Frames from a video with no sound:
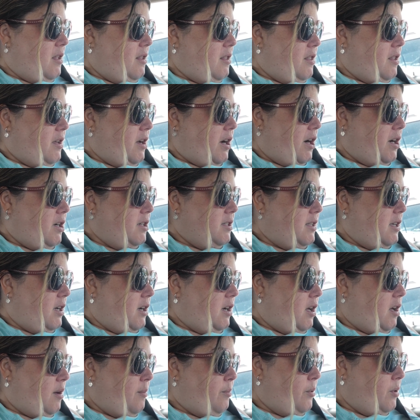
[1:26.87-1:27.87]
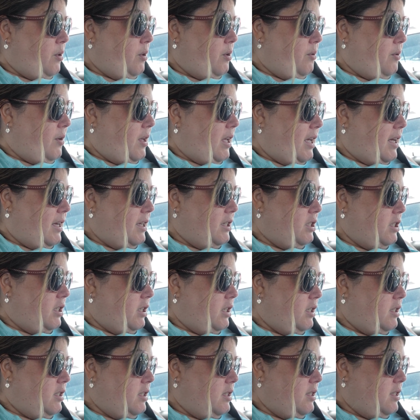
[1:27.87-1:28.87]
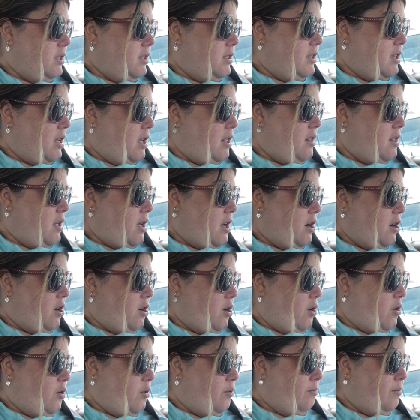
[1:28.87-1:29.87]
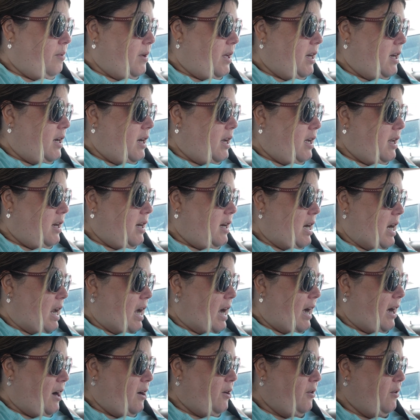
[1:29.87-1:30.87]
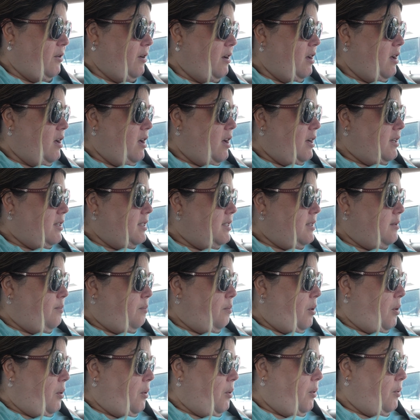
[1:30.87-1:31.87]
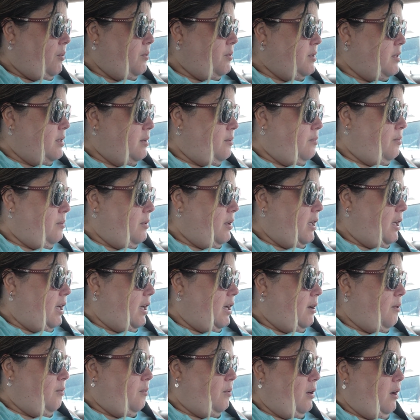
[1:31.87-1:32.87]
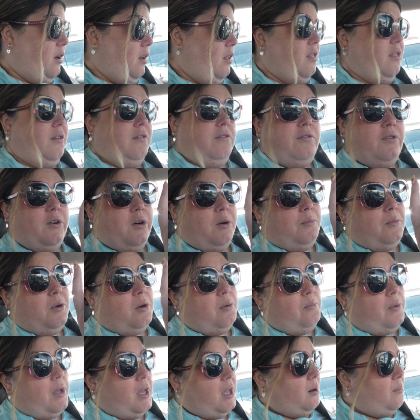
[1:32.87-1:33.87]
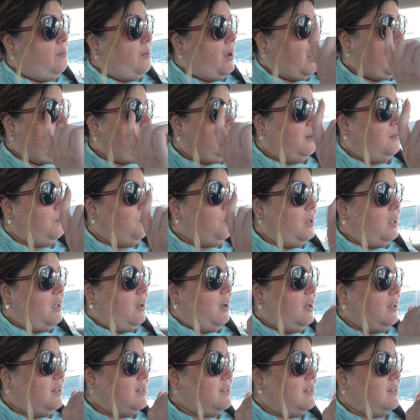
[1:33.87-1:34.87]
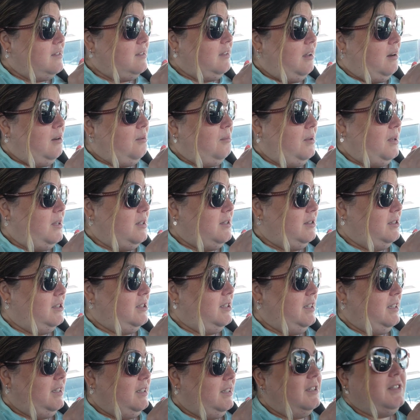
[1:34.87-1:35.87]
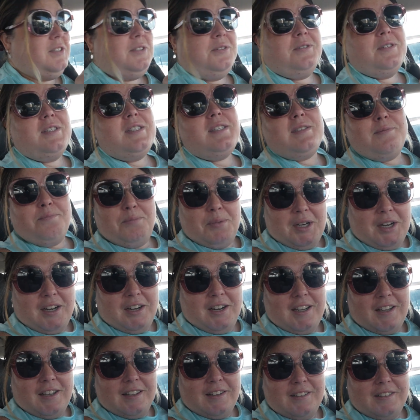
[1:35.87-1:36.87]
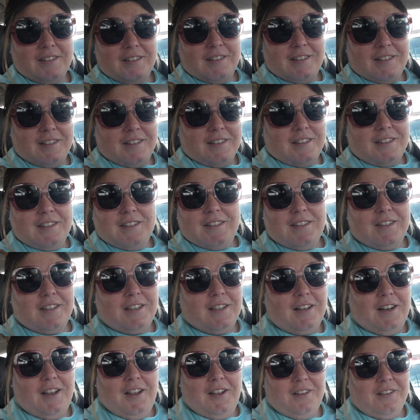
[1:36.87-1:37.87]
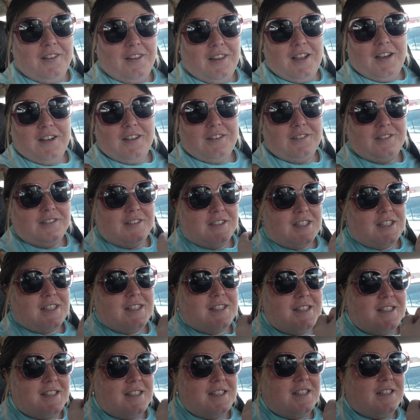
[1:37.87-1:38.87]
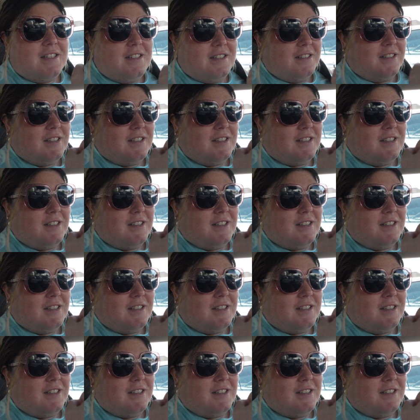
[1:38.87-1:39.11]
There's a couple locations that are open now. Supposedly, one of the former Bed Bath & Beyonds is gonna be turned into a Spirit. You know, they're just